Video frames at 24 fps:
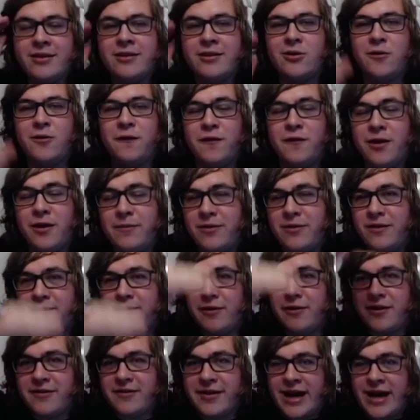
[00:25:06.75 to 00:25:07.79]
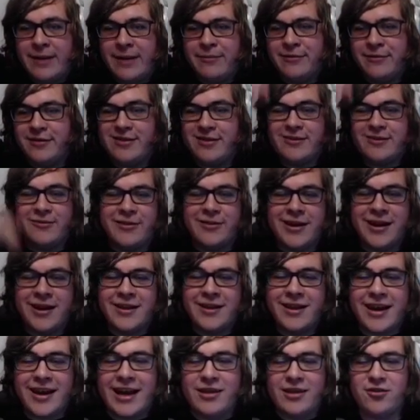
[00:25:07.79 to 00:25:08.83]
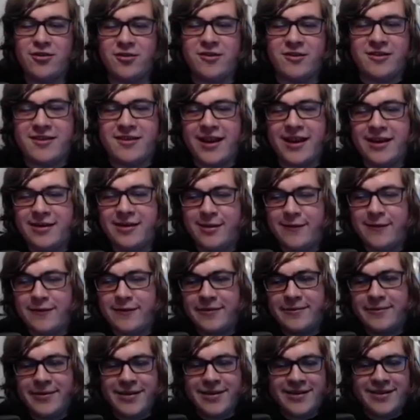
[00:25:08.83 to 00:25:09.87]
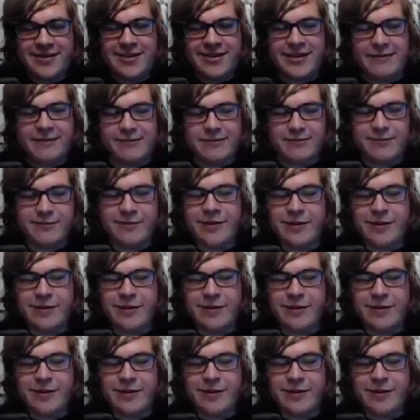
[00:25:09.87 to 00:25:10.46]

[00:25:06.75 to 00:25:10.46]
You float up to the very top of the screen and just stay there for a bit, and have to